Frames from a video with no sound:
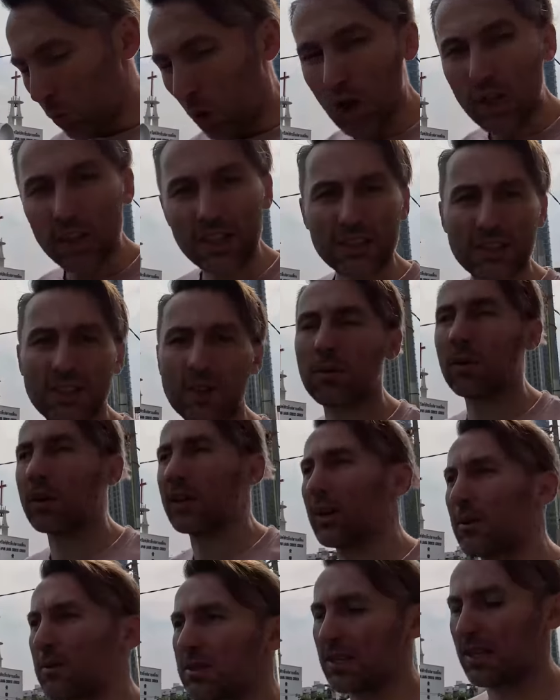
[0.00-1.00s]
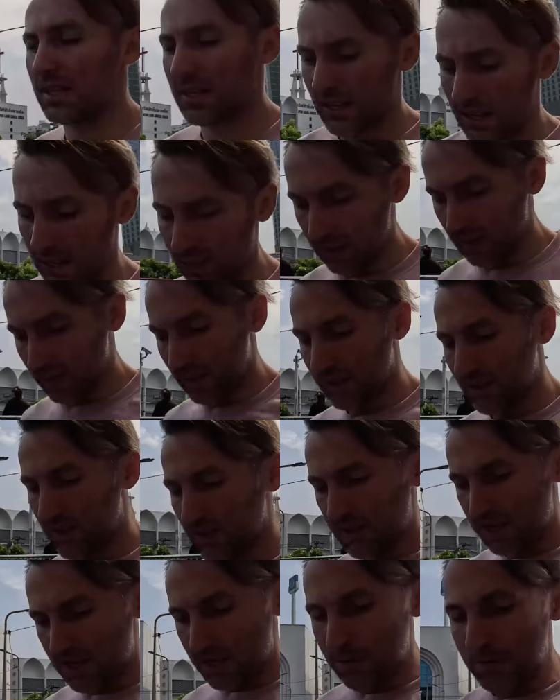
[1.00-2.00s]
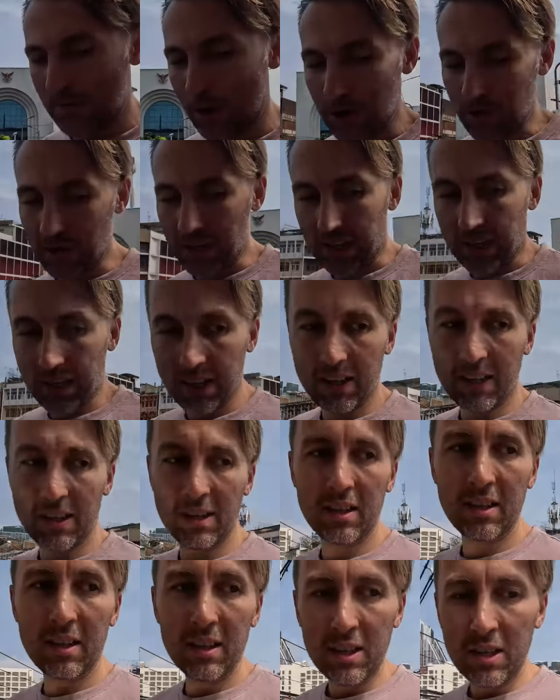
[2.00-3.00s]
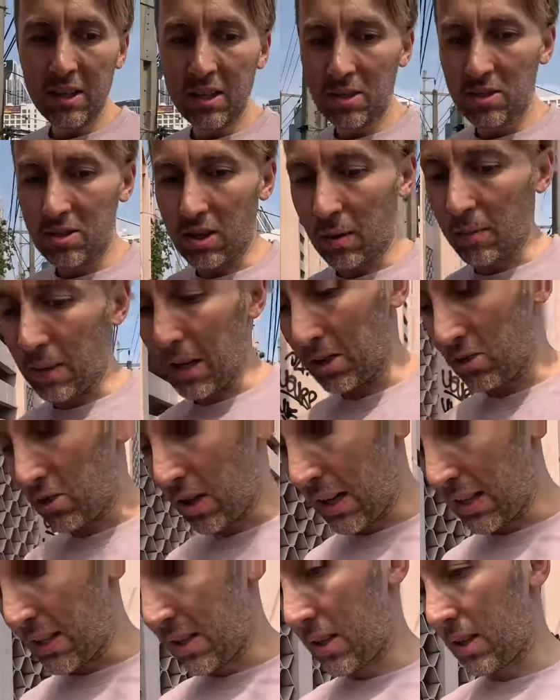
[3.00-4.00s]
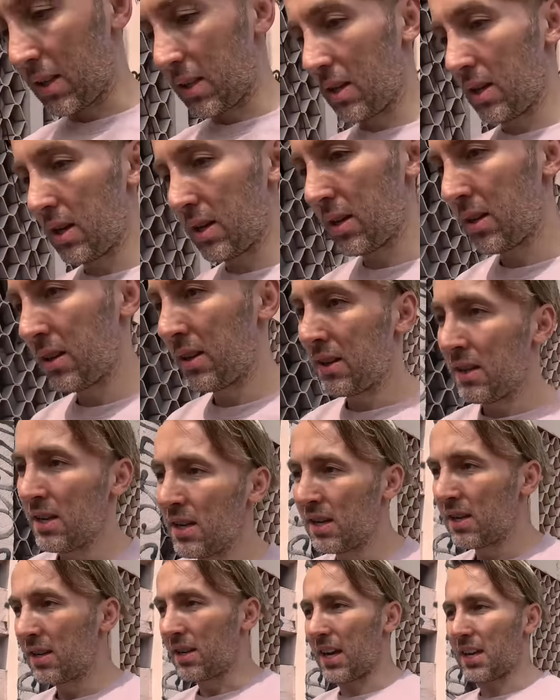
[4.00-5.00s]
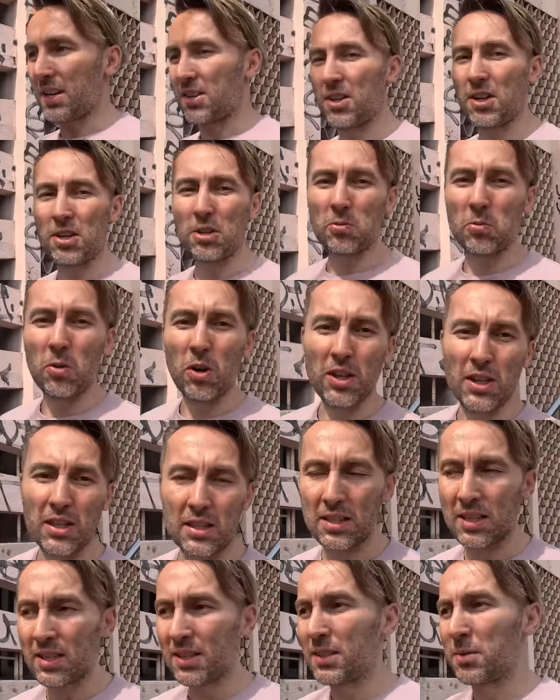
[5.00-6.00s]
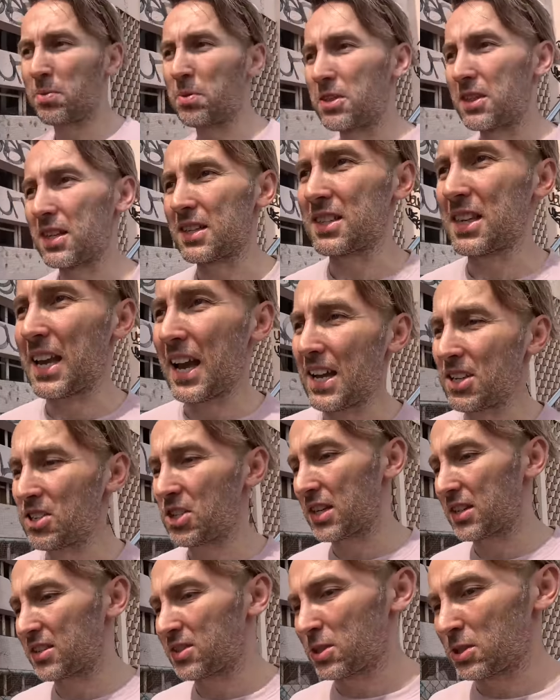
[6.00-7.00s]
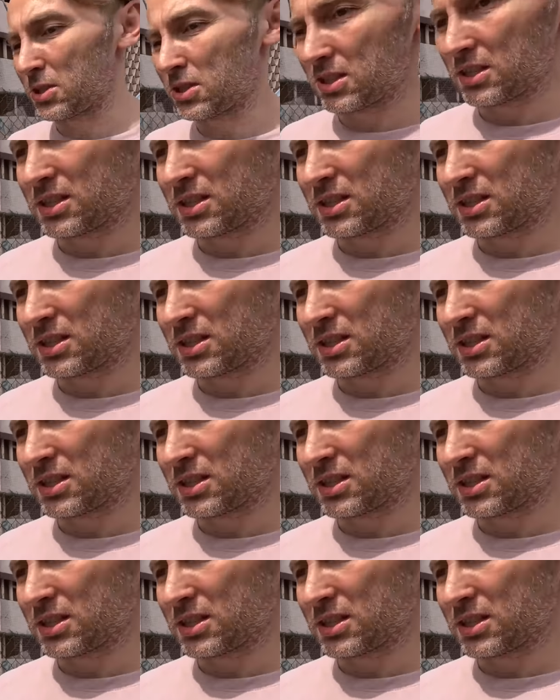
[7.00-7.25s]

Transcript: wallet when I was in Murree. So I might try to get another wallet to put this cash into.